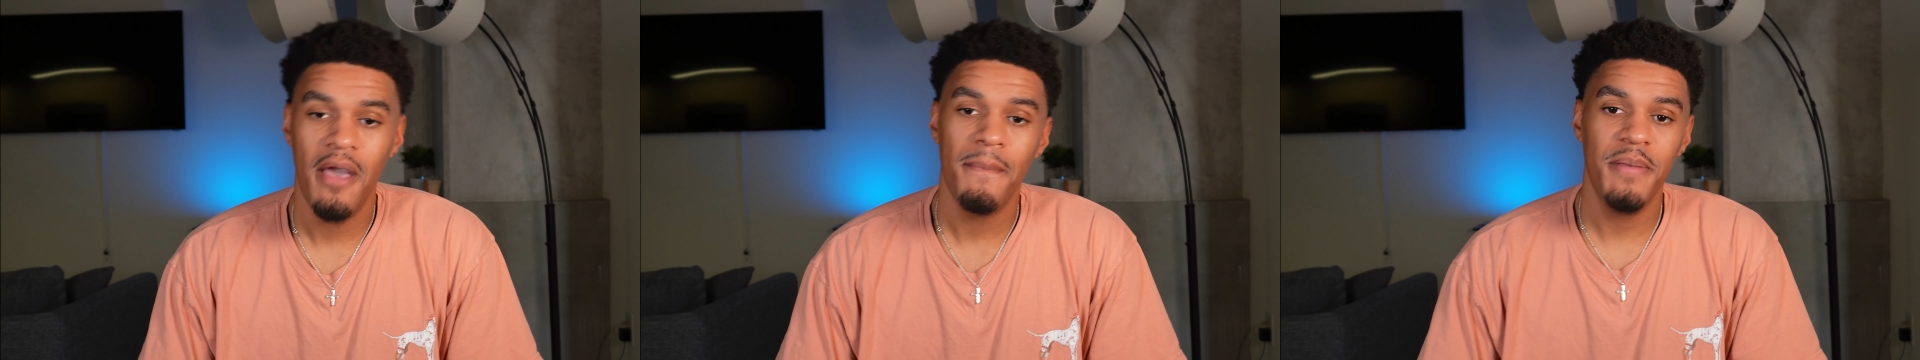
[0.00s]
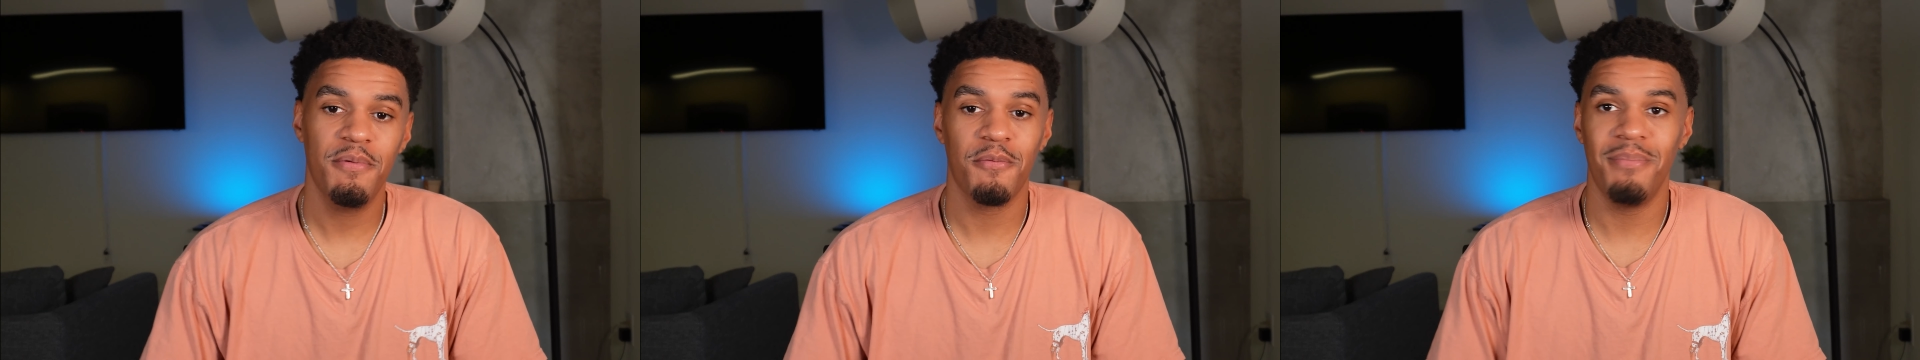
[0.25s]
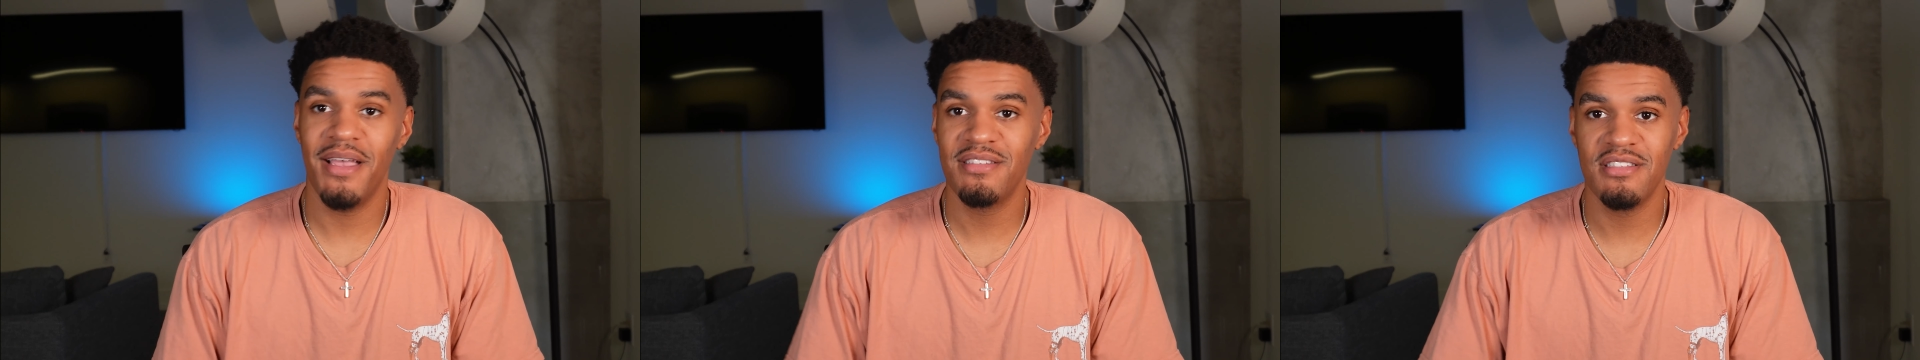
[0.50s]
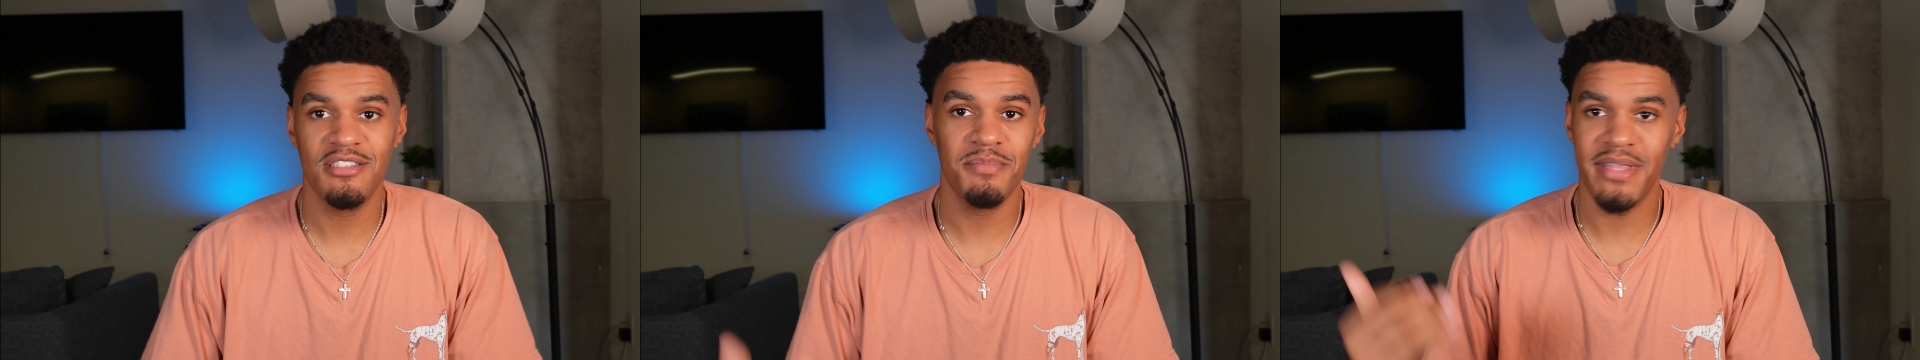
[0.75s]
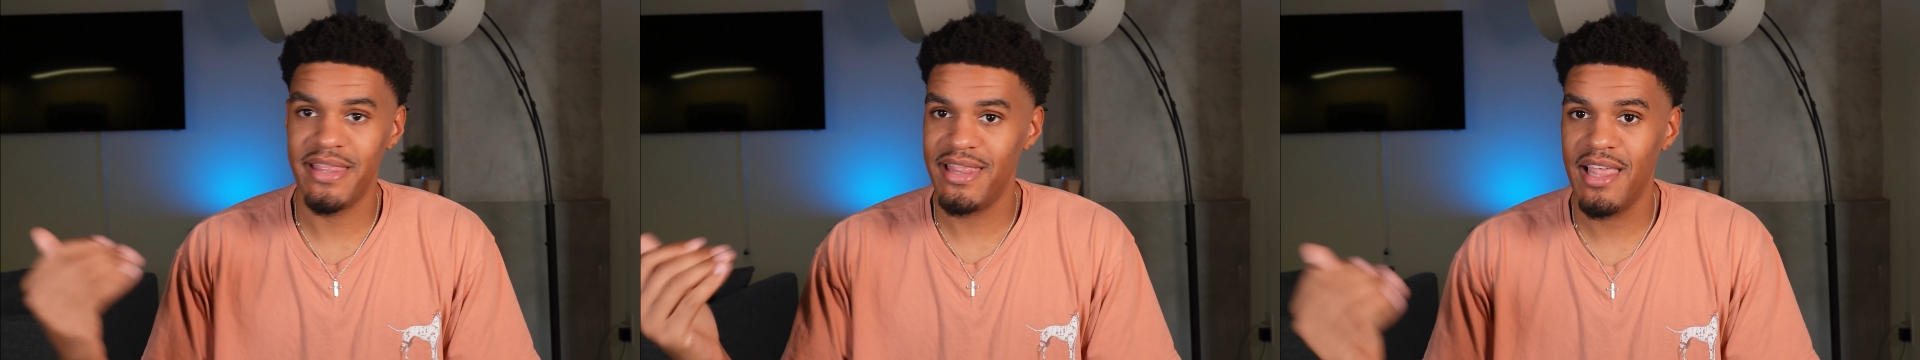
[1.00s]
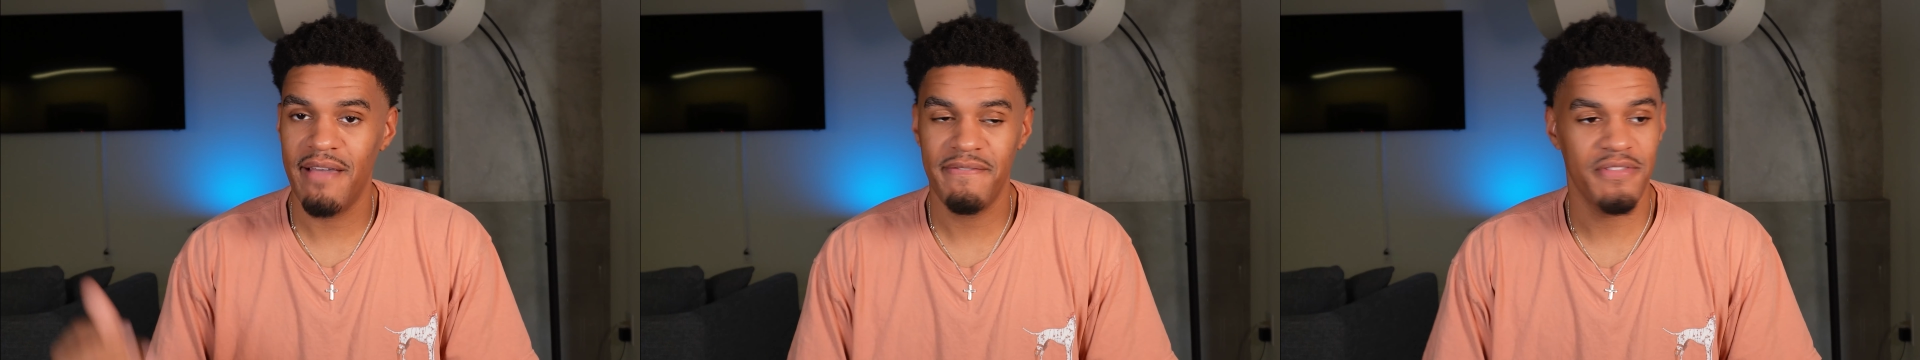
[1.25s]
People are messaging me
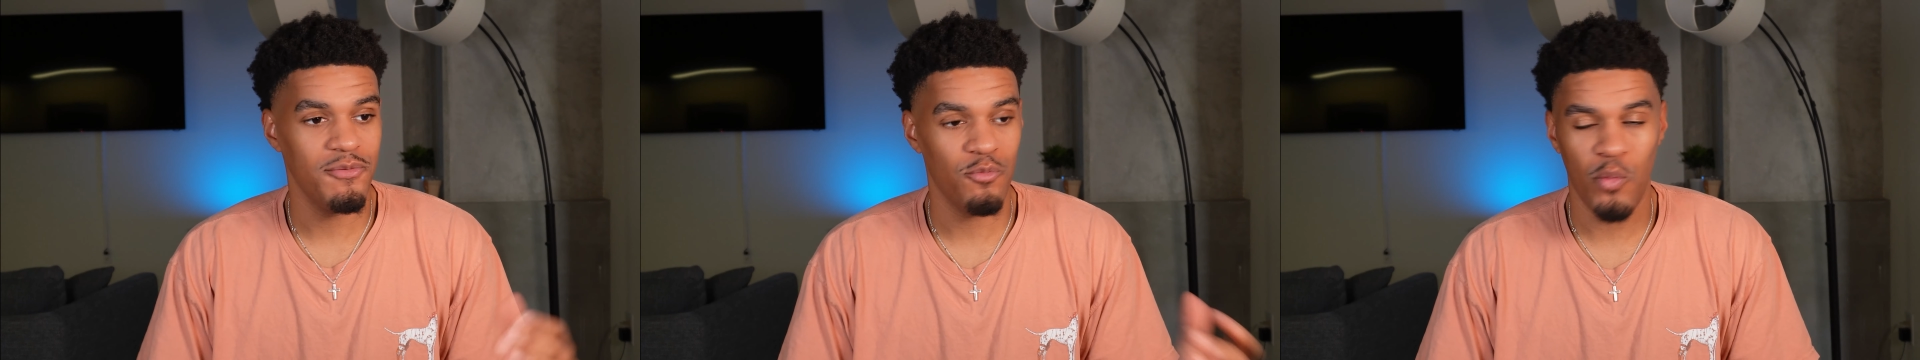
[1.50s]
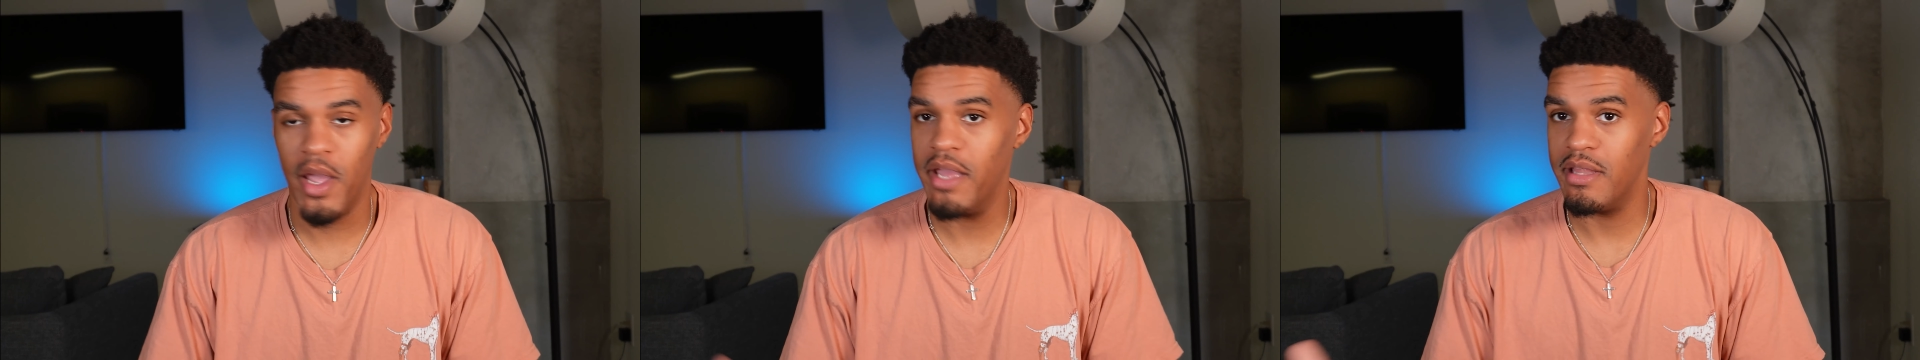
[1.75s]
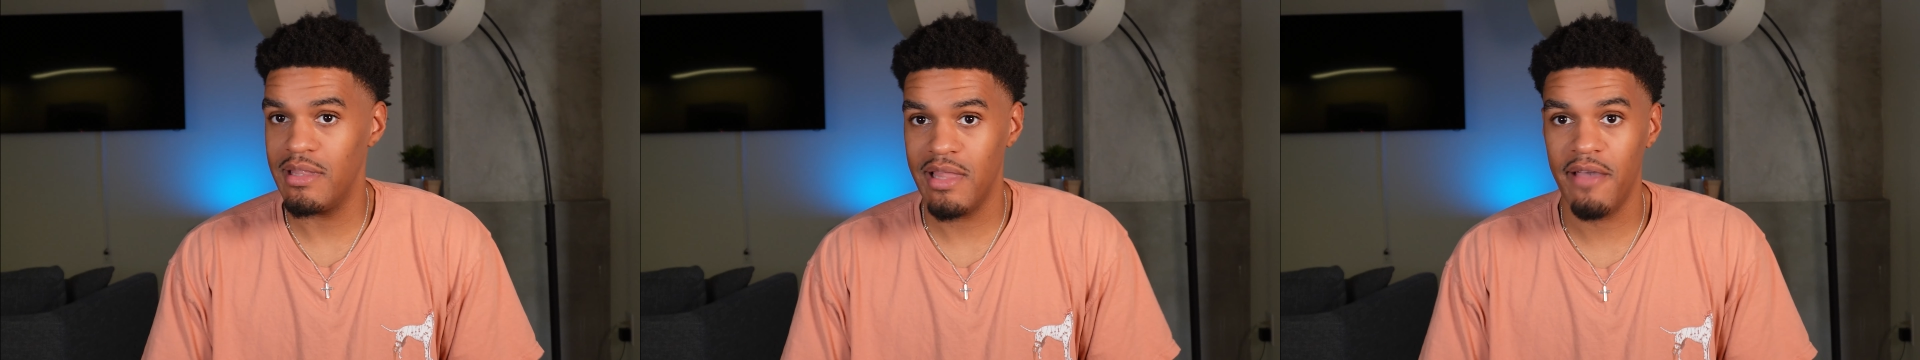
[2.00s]
left and right.